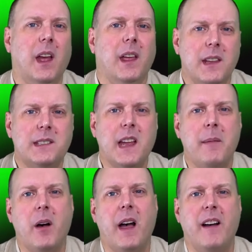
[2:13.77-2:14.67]
This time
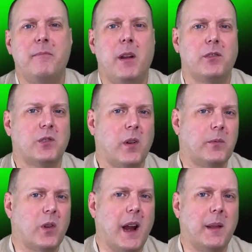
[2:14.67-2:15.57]
I'll have better
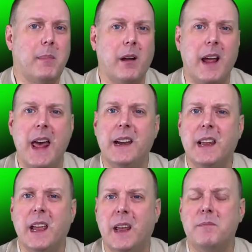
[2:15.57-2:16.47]
script writing, better
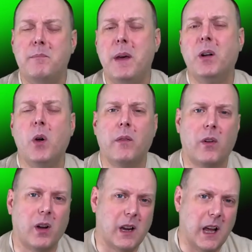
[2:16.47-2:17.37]
editing, and better
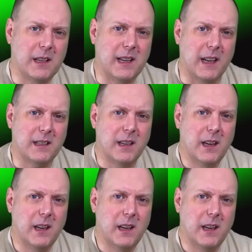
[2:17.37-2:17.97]
overall content.